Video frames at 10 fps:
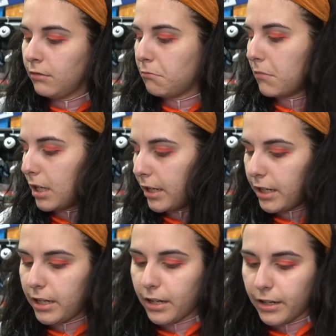
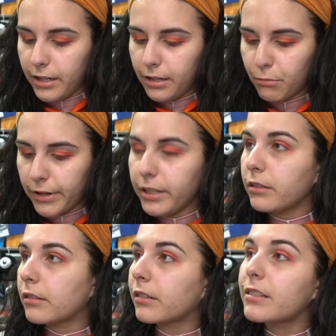my eye
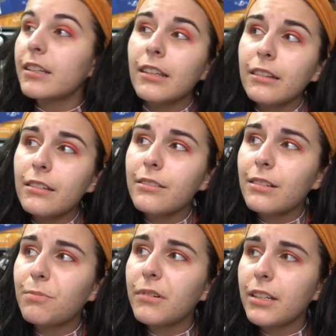brightener, because I think this
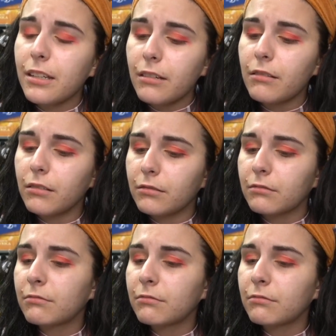looks pretty cute.